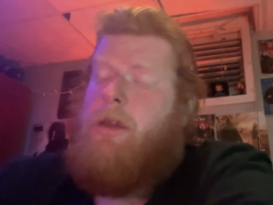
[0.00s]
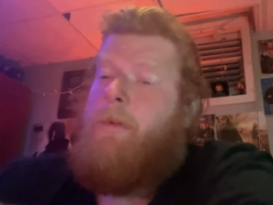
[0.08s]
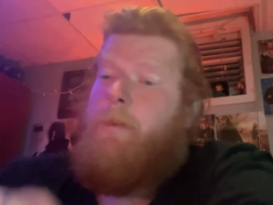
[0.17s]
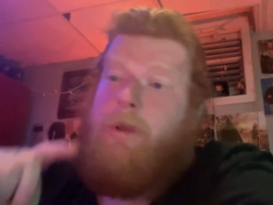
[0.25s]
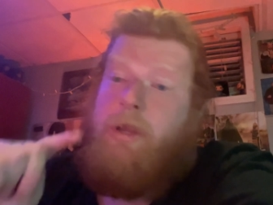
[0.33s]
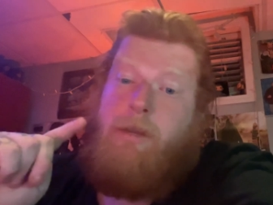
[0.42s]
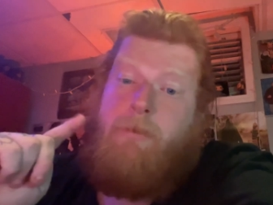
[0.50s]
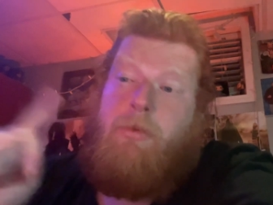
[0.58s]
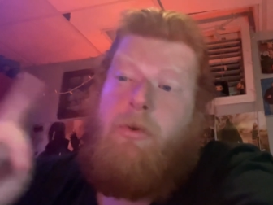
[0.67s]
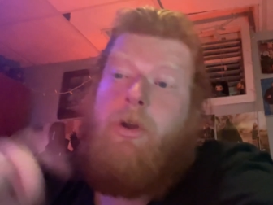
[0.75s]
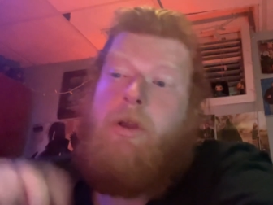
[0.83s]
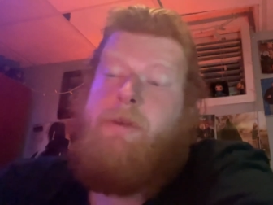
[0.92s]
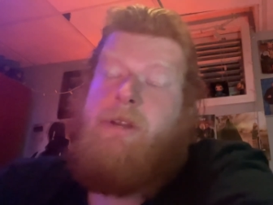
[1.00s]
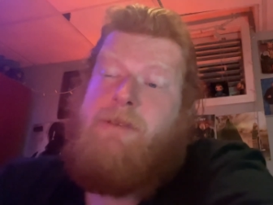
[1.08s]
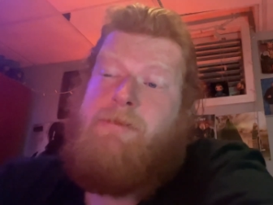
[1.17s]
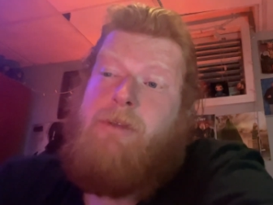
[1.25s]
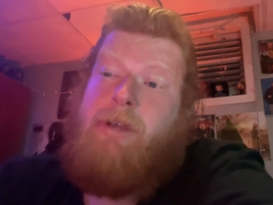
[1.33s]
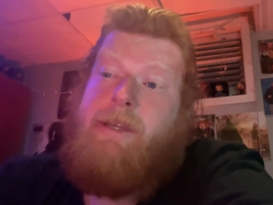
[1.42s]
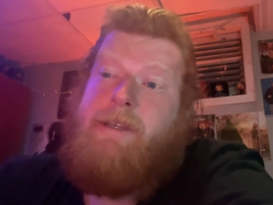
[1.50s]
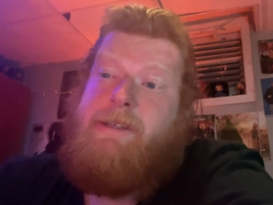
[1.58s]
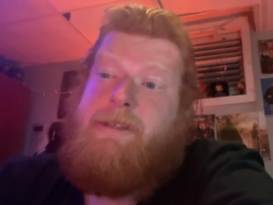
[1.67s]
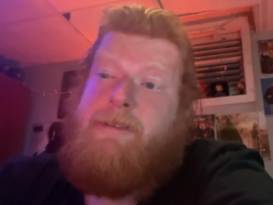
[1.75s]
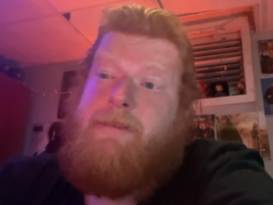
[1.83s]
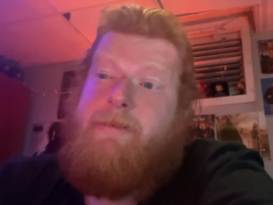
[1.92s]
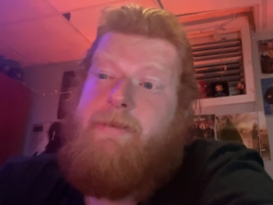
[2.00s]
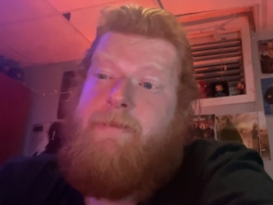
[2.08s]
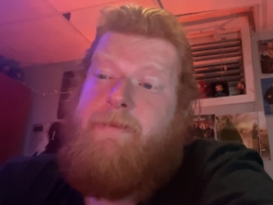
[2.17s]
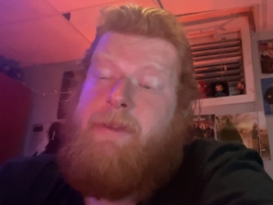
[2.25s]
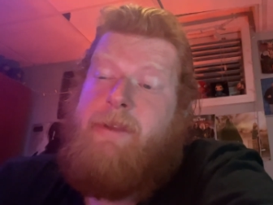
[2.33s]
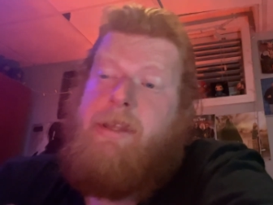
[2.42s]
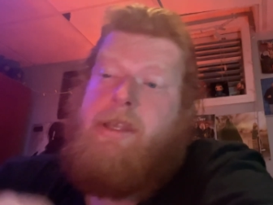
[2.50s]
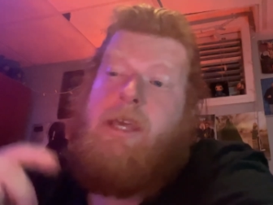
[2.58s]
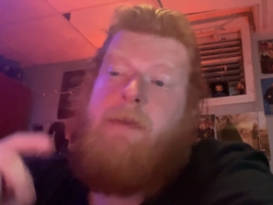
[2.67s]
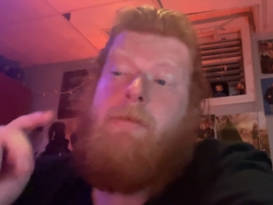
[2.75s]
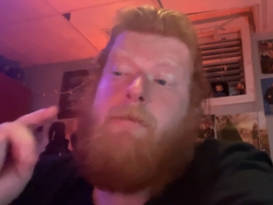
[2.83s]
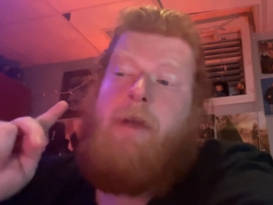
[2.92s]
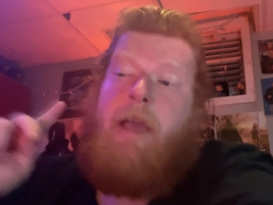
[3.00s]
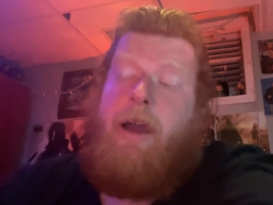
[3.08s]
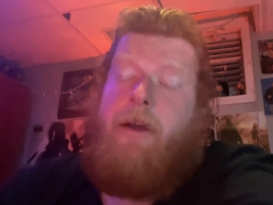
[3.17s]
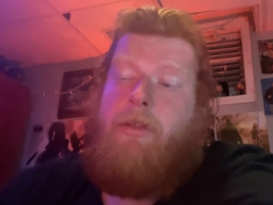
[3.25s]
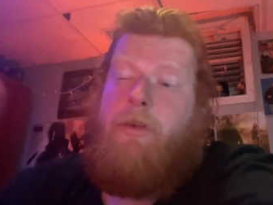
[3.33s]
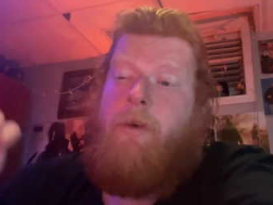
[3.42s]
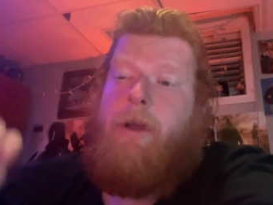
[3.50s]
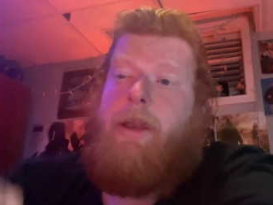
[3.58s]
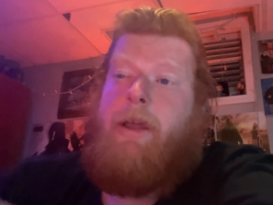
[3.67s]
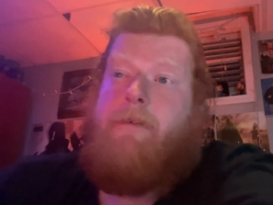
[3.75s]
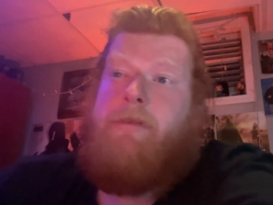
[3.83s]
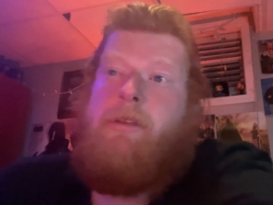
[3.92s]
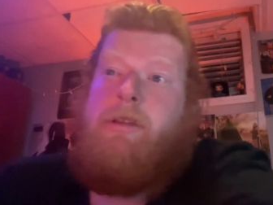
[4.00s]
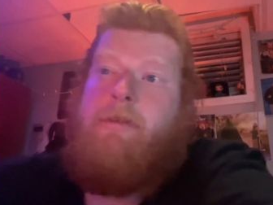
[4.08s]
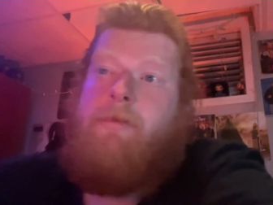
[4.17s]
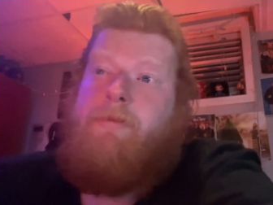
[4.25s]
We need to put him in his place keep him out of the White House.